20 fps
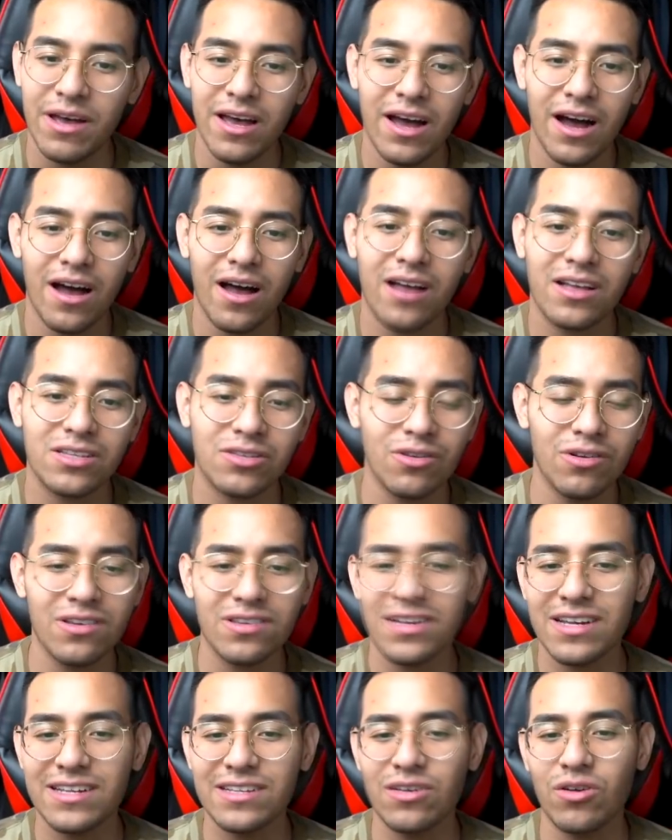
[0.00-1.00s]
Uh, so it looks
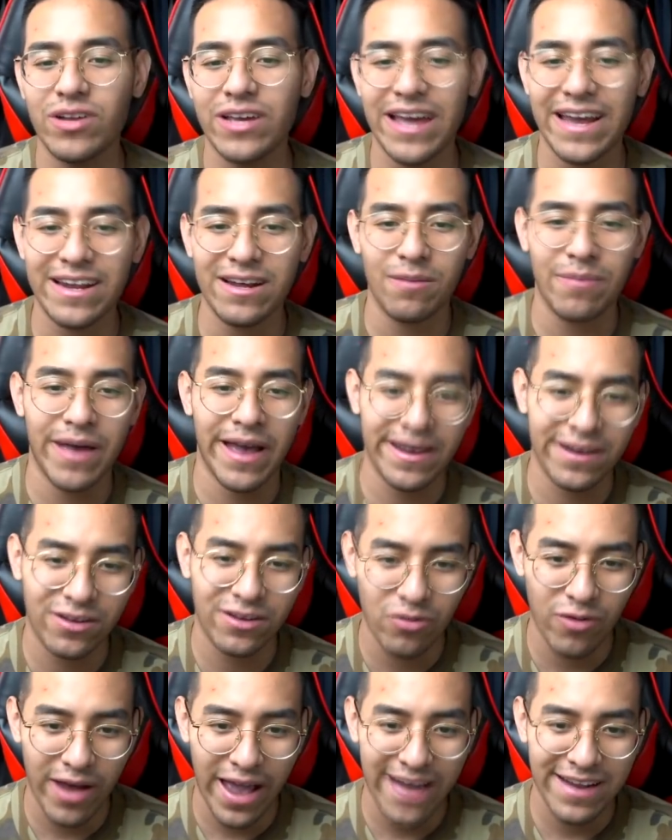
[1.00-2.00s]
like he's only adding a
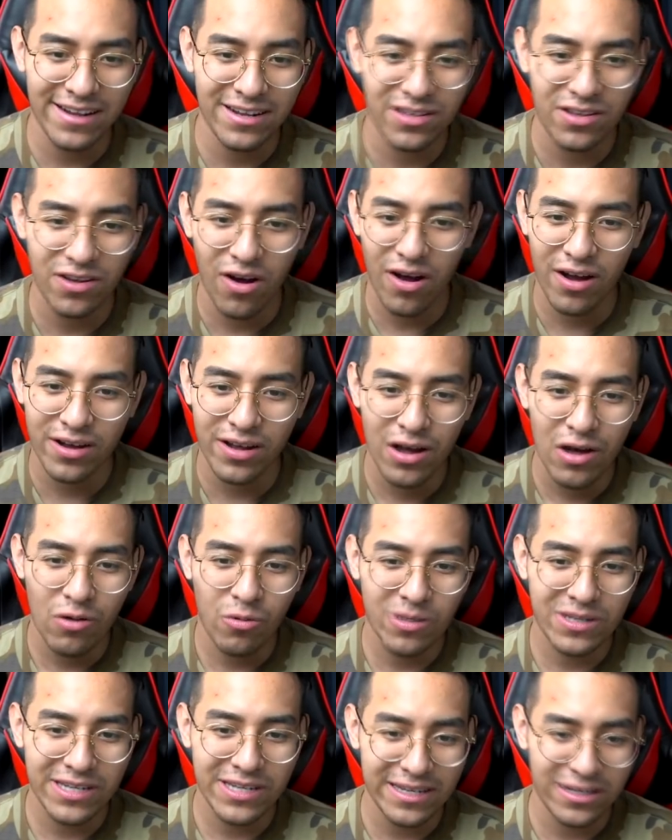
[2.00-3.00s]
Bandicoot and a dog,
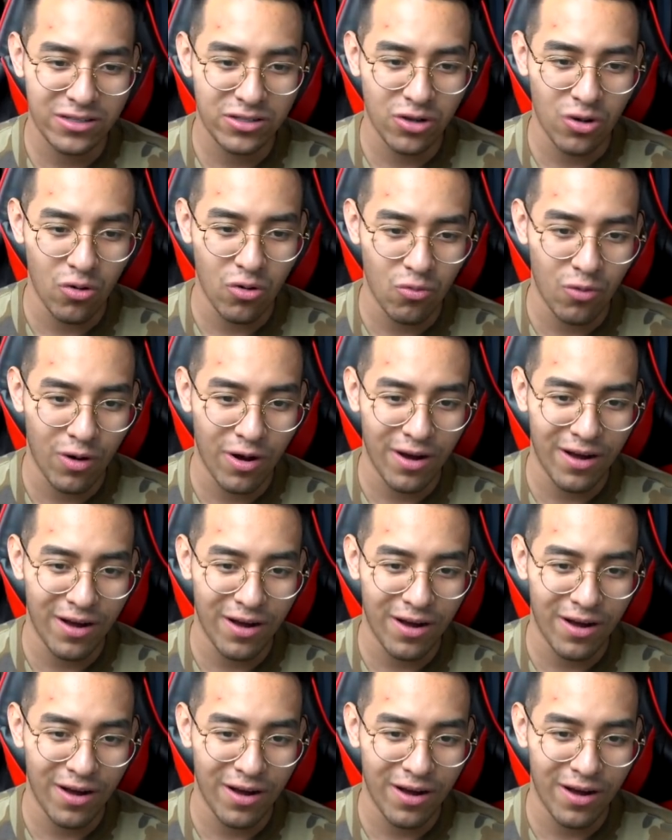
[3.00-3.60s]
which I don't want.